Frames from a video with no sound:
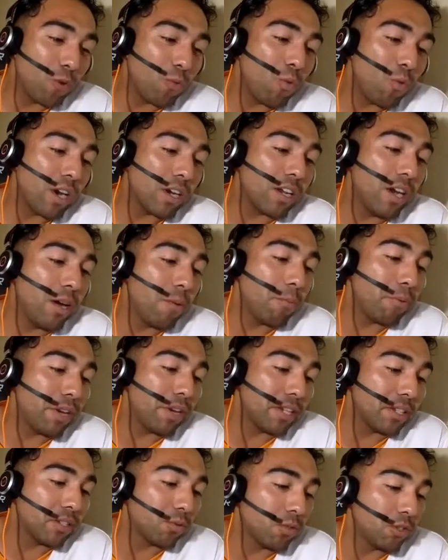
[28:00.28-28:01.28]
What
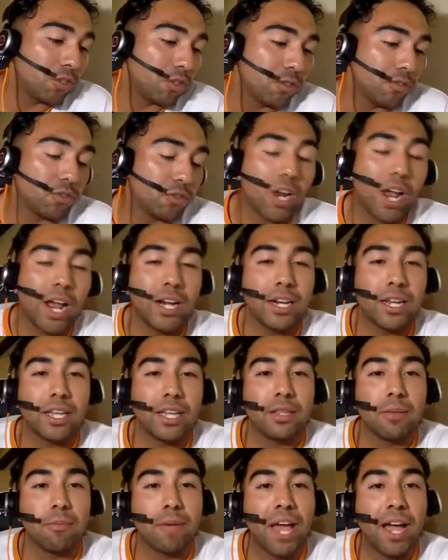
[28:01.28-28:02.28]
companies would you have tried to
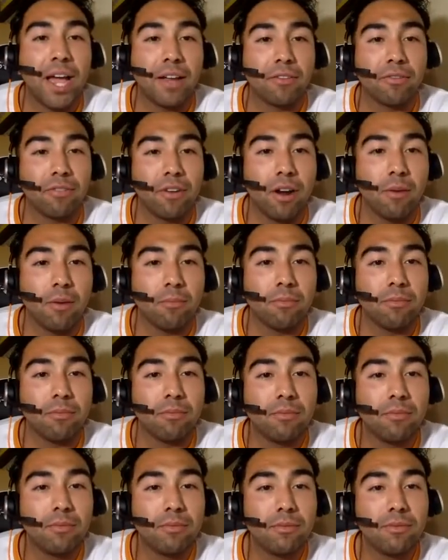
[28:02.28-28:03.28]
get the bag from
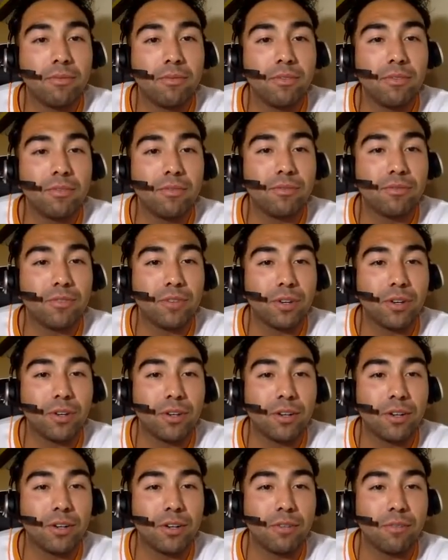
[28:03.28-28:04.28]

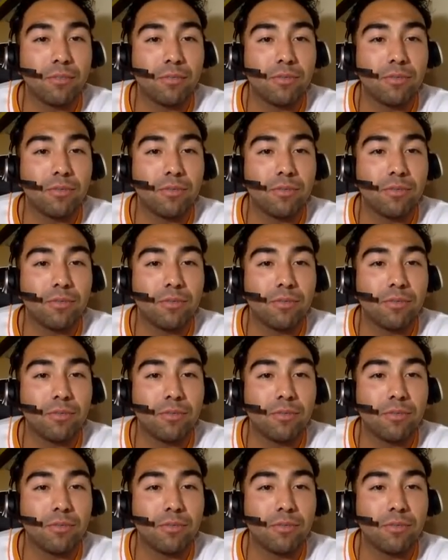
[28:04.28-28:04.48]
for